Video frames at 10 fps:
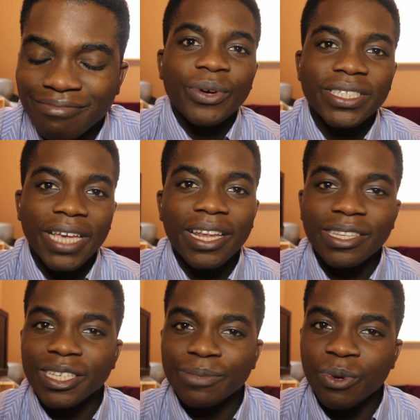we're
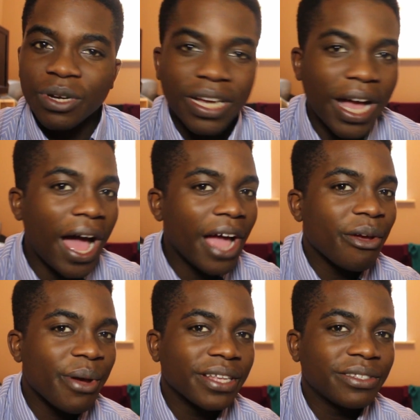selling this book are
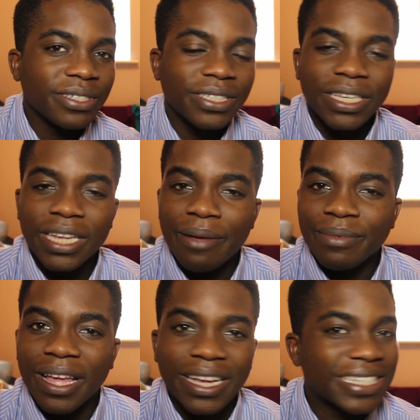you interested
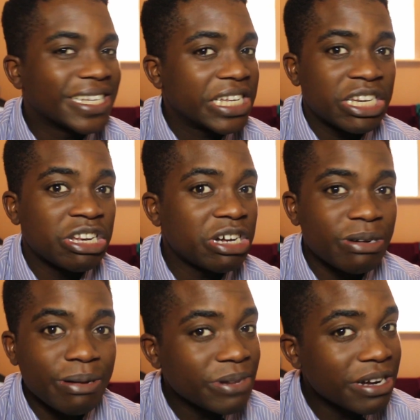i'm like
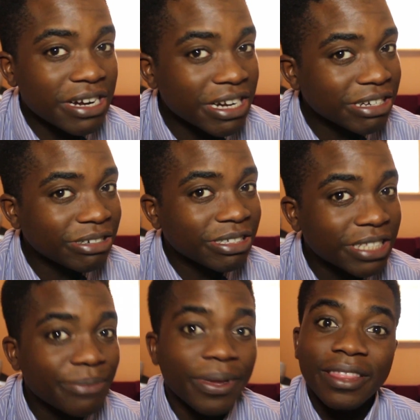no i'm not
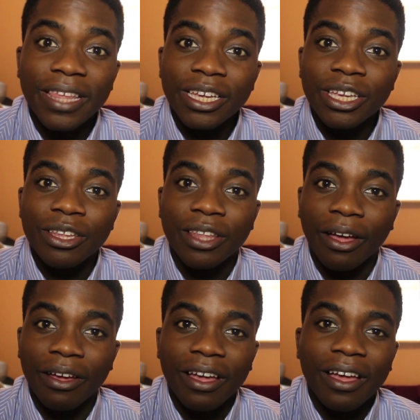interested but thank you
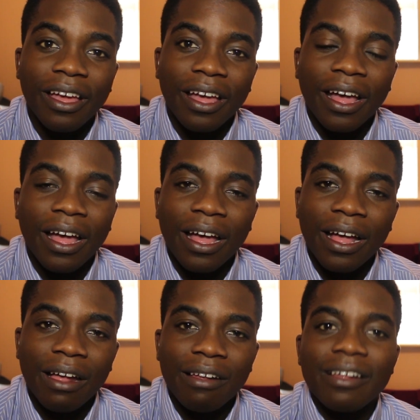though
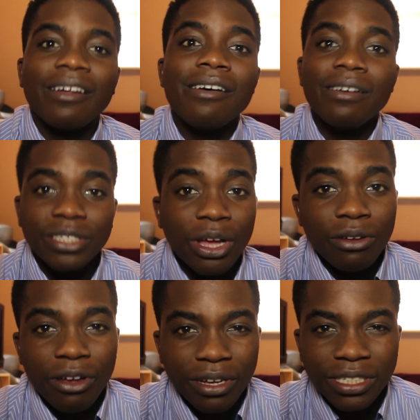uh, Oh,
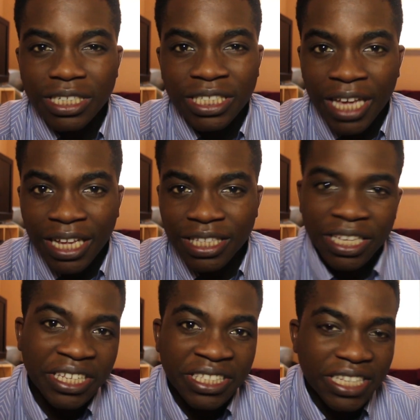don't go just yet,
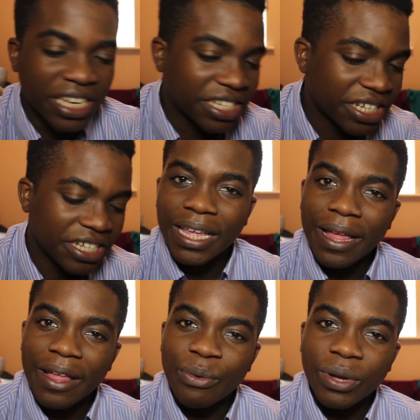he said.
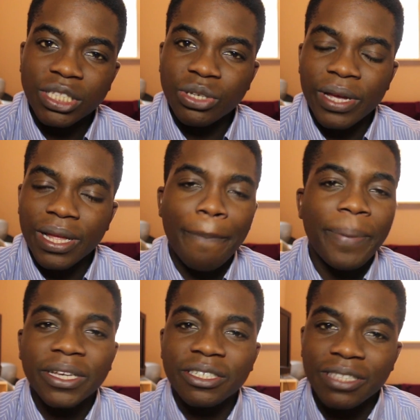We're doing a
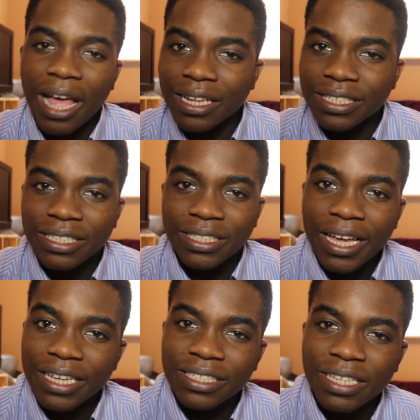personality
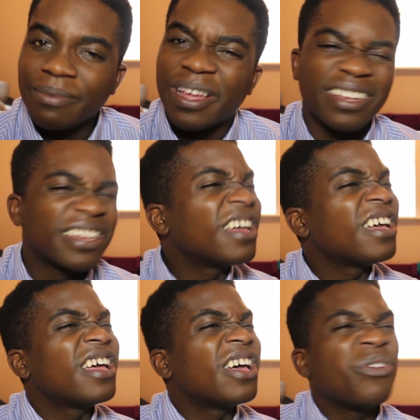test. I'm like,
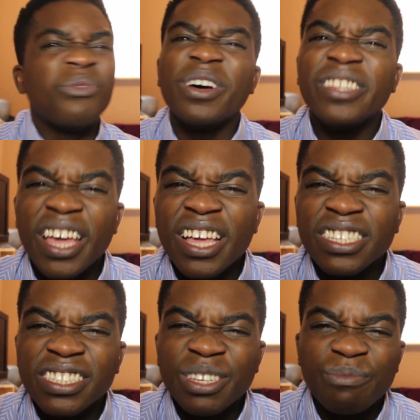what
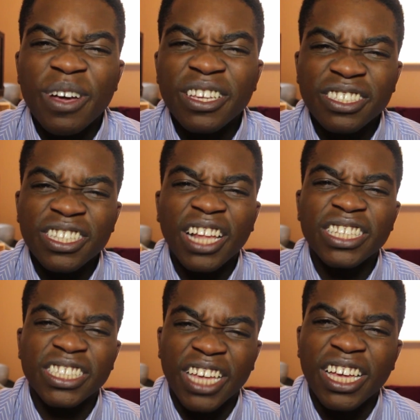test?
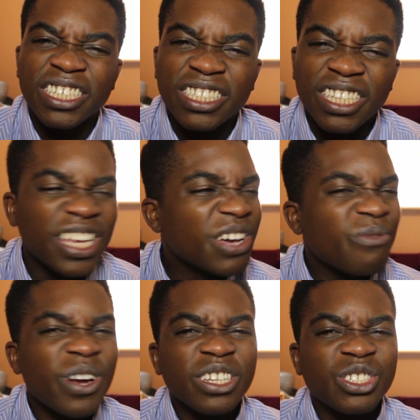Personality test?
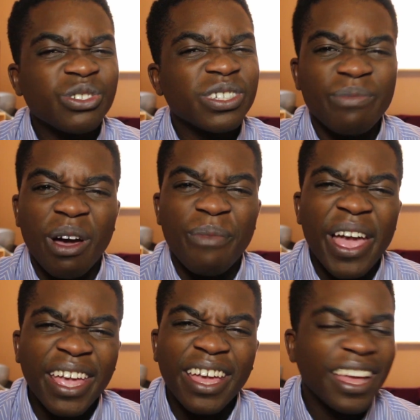What are you talking about,
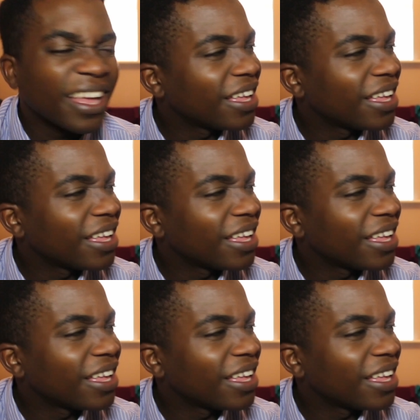mate?